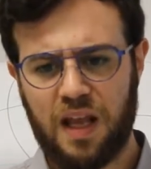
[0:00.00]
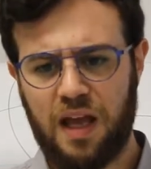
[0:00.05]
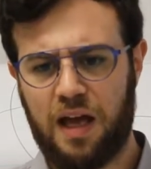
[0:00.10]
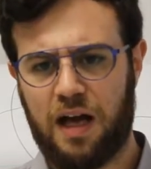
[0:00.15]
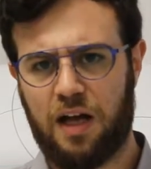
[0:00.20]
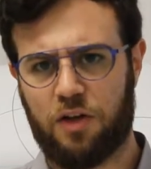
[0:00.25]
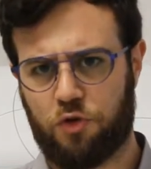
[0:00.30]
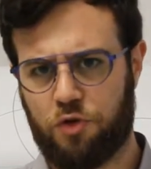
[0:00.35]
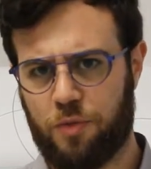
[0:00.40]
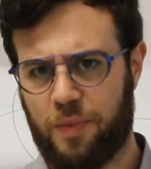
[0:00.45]

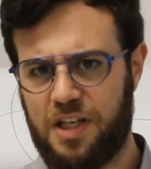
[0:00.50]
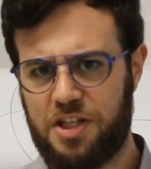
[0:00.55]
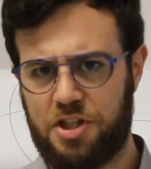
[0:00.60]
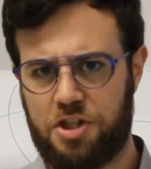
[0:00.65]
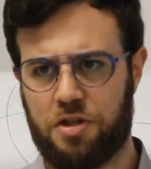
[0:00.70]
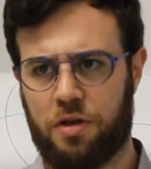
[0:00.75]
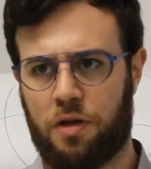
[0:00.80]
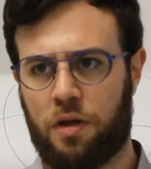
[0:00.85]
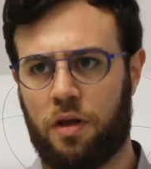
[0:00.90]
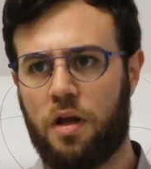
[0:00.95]

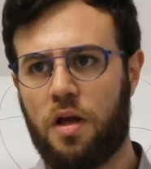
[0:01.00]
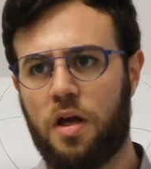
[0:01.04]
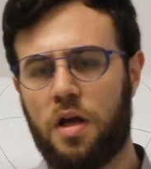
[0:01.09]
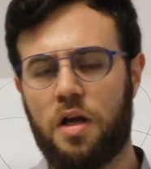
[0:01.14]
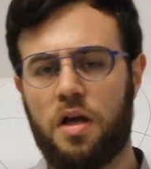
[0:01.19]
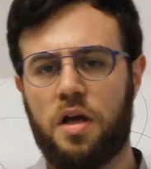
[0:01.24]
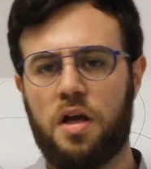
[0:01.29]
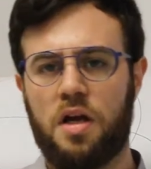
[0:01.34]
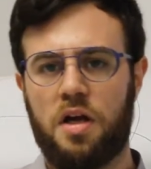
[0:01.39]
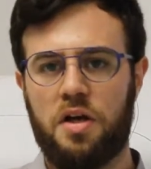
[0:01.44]
automation,
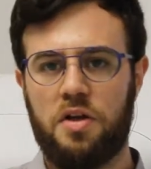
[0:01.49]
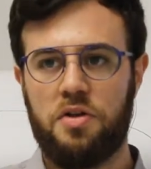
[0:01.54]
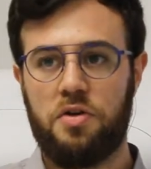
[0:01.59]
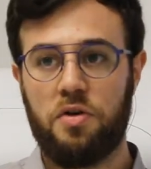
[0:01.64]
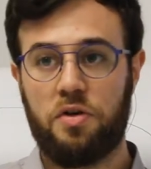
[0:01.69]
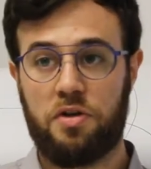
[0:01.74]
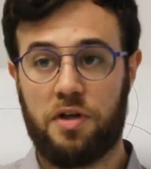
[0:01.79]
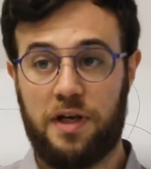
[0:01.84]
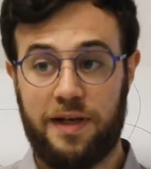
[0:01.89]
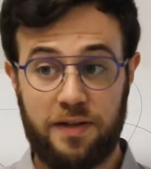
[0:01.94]

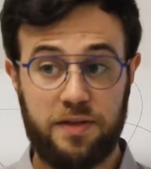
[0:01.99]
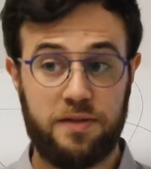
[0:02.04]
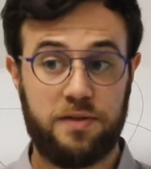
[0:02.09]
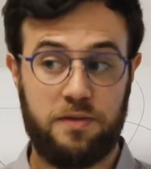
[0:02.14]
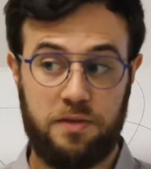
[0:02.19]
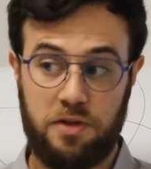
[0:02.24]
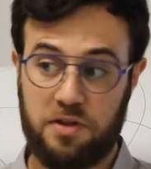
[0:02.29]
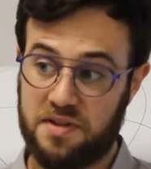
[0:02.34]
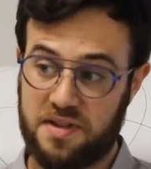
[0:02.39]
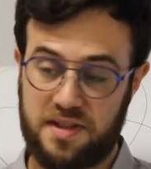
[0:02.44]
you can
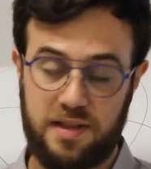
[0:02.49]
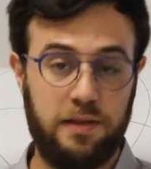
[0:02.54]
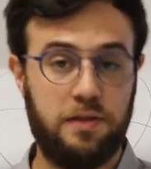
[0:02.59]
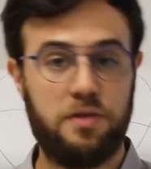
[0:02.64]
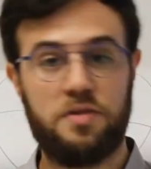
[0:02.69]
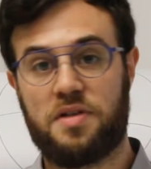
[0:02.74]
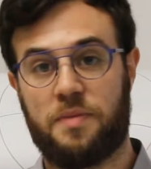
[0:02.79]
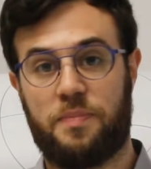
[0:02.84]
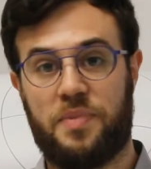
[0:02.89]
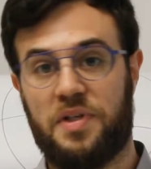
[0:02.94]
still
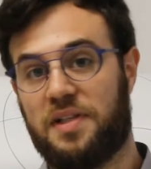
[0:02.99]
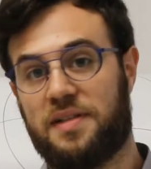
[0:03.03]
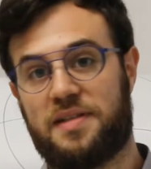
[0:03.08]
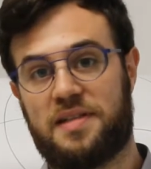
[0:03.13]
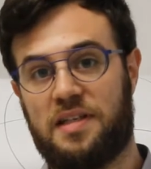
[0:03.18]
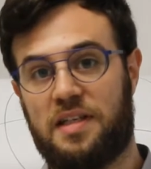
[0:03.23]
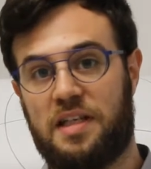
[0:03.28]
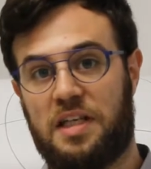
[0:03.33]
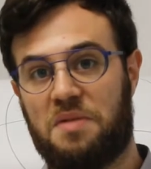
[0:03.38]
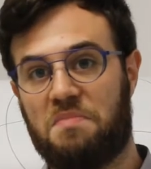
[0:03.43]
use a
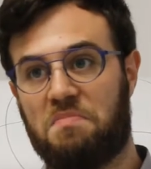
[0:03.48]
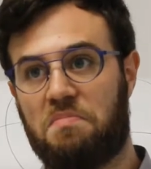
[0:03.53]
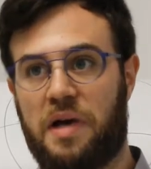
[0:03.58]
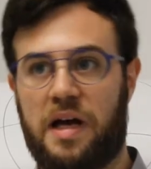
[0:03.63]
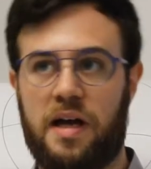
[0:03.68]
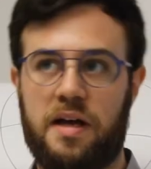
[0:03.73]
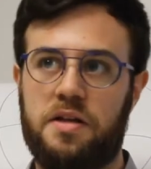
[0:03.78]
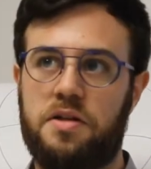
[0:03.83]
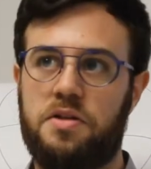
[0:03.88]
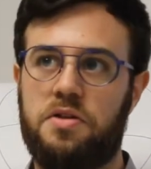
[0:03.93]
PLC,
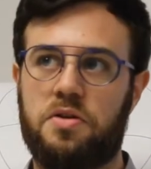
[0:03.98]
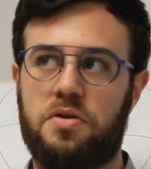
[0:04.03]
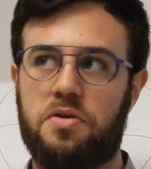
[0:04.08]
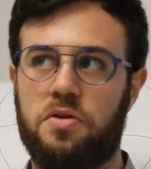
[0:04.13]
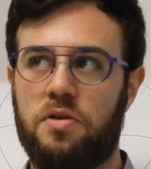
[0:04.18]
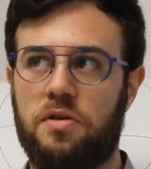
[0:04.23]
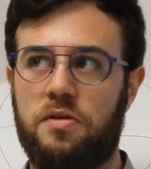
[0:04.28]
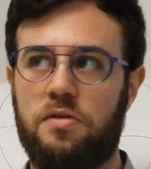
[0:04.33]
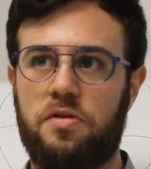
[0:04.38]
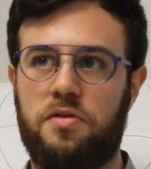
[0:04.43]
but you
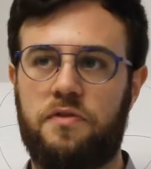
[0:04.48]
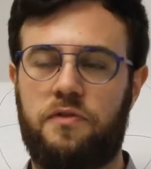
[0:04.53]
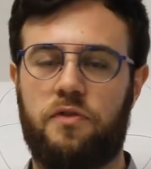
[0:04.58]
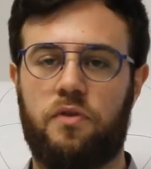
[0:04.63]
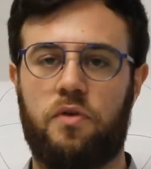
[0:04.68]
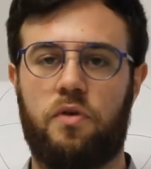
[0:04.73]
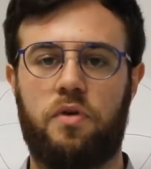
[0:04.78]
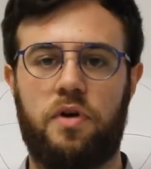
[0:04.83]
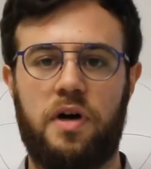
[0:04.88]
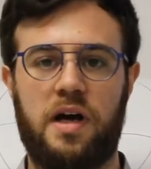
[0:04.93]
could look
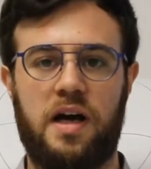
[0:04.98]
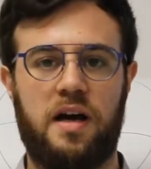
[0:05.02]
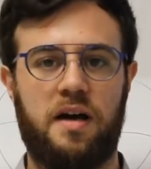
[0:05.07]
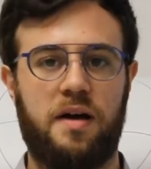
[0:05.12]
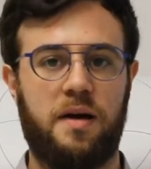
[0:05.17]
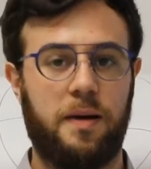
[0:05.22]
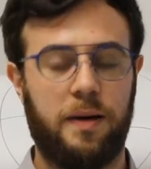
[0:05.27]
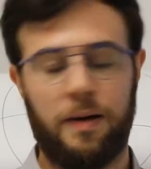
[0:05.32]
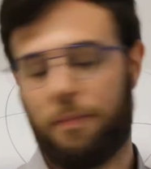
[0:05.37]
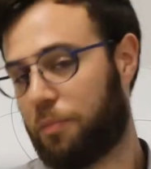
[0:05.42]
for
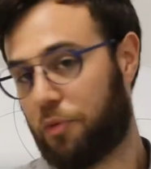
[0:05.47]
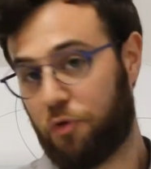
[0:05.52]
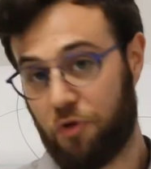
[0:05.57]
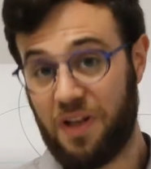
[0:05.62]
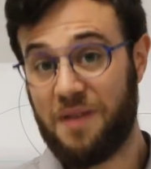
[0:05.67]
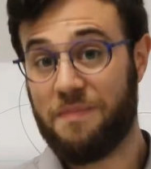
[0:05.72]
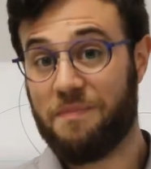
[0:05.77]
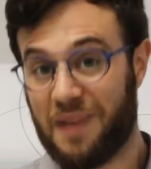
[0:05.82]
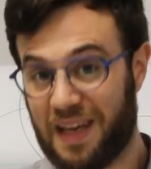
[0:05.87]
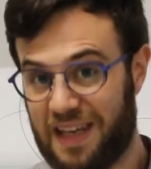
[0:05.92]
a
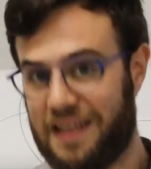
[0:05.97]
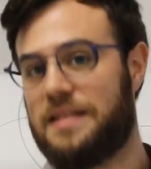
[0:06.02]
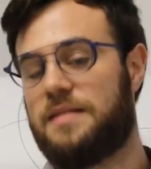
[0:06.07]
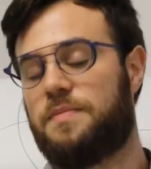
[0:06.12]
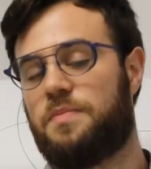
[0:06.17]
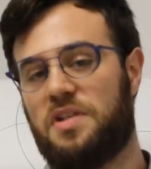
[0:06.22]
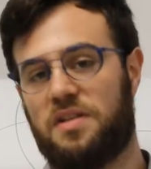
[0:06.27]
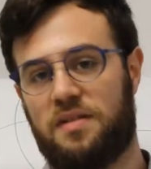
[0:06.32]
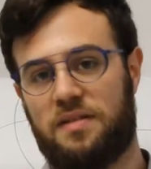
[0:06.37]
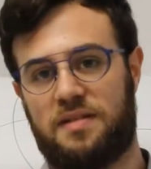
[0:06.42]
pre-made
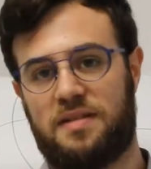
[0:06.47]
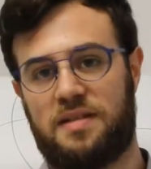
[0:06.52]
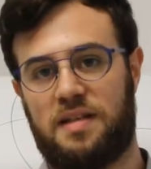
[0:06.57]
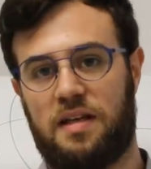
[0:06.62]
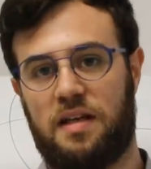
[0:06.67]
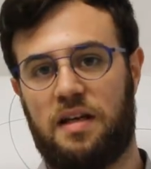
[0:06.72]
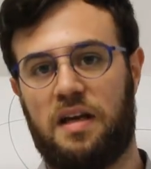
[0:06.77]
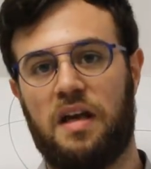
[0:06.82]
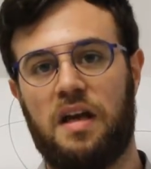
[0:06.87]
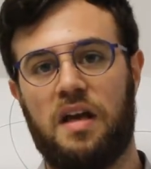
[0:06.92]

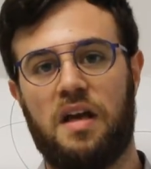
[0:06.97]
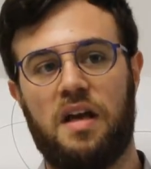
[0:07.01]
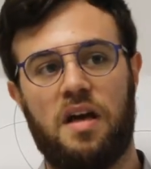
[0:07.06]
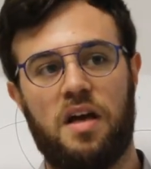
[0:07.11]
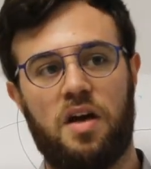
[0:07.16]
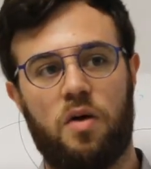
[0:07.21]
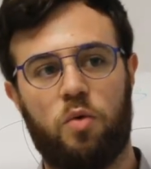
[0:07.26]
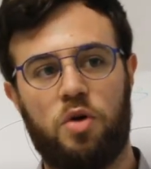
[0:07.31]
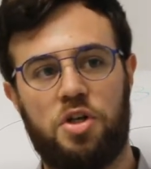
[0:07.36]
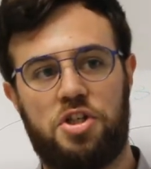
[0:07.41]
PLC,
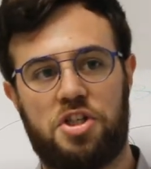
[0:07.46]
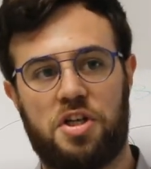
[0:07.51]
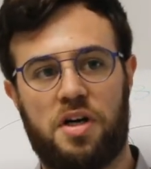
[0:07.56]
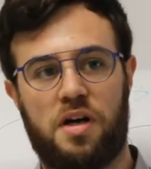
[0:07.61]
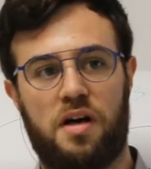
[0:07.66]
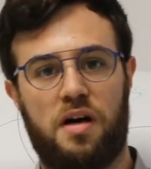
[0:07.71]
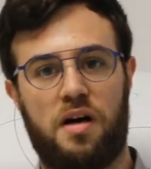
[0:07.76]
which